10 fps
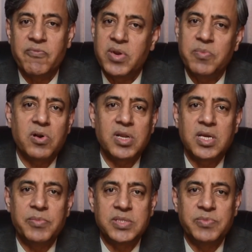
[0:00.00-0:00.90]
Everybody
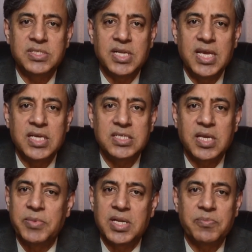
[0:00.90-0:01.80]
commits mistakes.
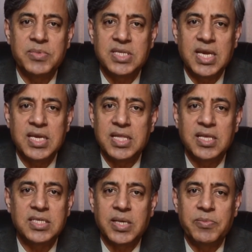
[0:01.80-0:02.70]
Committing mistake in
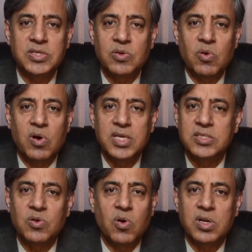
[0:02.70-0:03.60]
the examination hall
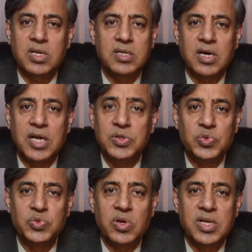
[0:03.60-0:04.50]
is not
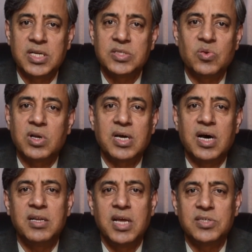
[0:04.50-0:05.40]
unusual. It is not
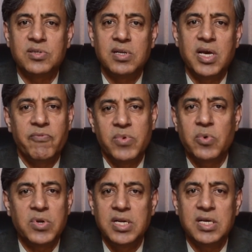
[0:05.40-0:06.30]
unnatural.
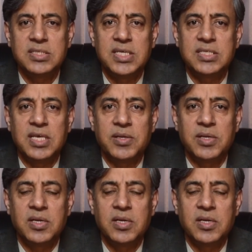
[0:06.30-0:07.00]
Everybody does this thing.